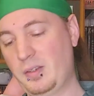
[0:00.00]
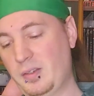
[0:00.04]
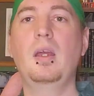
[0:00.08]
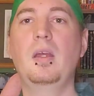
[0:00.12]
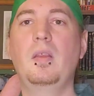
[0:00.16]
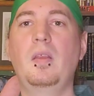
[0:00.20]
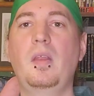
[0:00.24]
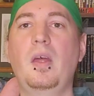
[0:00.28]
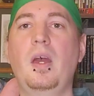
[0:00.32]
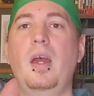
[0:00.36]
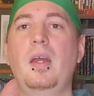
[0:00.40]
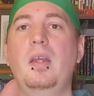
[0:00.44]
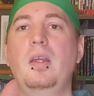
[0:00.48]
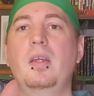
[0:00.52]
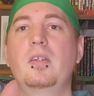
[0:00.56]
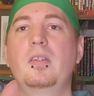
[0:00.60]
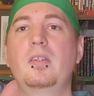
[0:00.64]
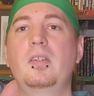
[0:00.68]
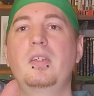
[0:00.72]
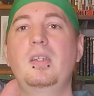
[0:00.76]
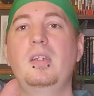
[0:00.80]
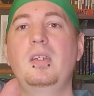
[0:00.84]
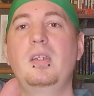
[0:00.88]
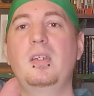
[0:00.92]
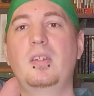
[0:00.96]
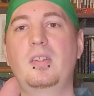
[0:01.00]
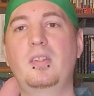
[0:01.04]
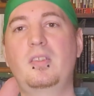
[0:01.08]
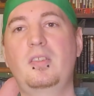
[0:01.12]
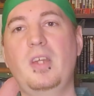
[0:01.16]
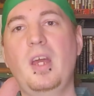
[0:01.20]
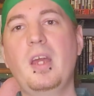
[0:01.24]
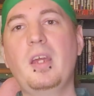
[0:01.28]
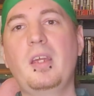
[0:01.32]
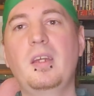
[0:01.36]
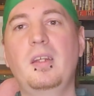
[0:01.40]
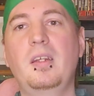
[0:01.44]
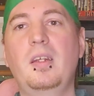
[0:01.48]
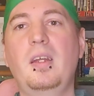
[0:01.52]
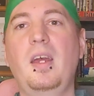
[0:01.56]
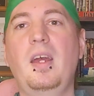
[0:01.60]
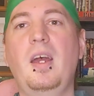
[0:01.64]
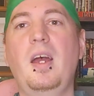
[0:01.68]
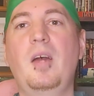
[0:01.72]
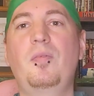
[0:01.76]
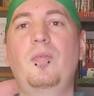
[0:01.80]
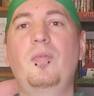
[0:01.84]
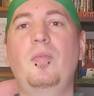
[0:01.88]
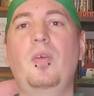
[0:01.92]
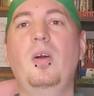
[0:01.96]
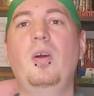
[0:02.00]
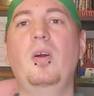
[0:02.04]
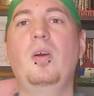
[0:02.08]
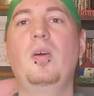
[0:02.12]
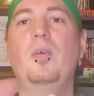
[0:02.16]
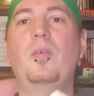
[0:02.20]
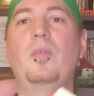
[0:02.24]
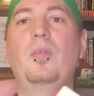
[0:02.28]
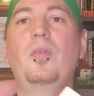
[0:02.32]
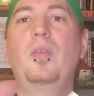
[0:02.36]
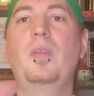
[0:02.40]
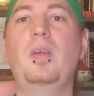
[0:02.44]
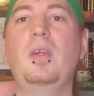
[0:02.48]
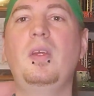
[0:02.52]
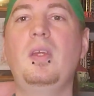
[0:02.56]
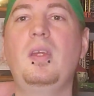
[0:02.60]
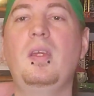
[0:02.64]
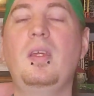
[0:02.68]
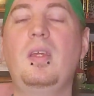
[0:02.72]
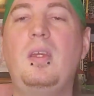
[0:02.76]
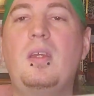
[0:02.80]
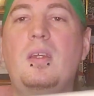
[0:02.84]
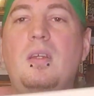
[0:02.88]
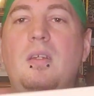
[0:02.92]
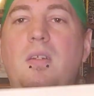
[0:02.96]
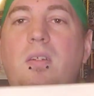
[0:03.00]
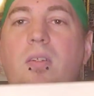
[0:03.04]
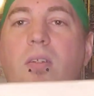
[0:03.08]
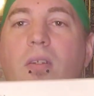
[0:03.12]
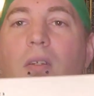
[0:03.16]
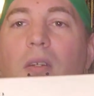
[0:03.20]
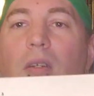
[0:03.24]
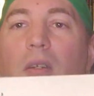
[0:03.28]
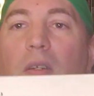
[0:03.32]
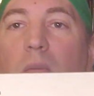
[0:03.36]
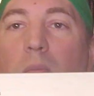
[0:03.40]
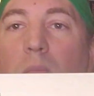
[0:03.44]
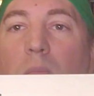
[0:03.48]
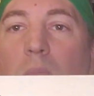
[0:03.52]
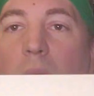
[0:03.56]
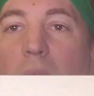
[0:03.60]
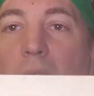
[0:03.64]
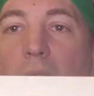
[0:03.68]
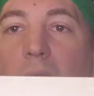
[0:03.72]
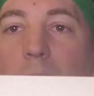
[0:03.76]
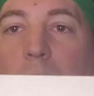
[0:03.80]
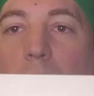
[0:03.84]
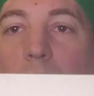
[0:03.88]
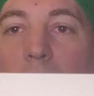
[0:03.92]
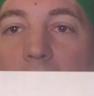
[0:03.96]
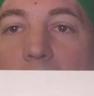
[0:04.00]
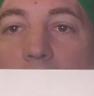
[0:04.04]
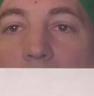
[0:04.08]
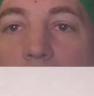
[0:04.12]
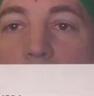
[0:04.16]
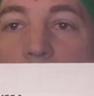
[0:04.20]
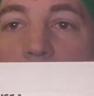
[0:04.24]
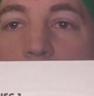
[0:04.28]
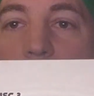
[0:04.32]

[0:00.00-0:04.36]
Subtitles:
and that is the second half of the Mad Monkey